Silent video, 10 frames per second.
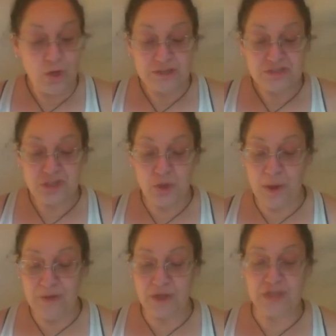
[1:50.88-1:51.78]
so
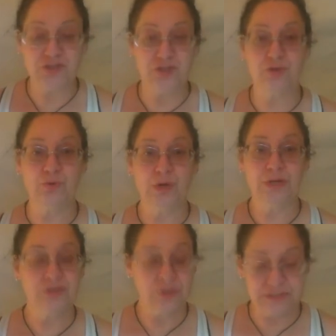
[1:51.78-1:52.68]
I've got two
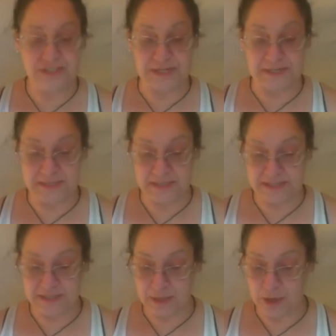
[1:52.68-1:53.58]

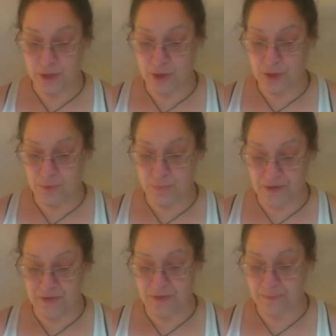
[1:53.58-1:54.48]
designs. One of
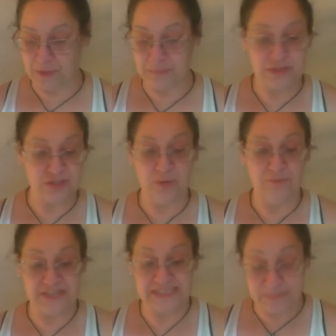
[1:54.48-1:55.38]
them, I'm going to start with the
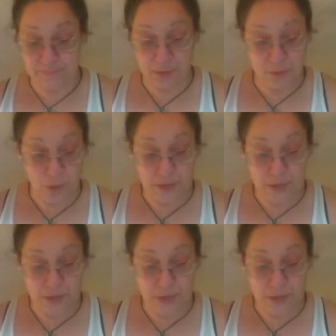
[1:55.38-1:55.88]
simpler one,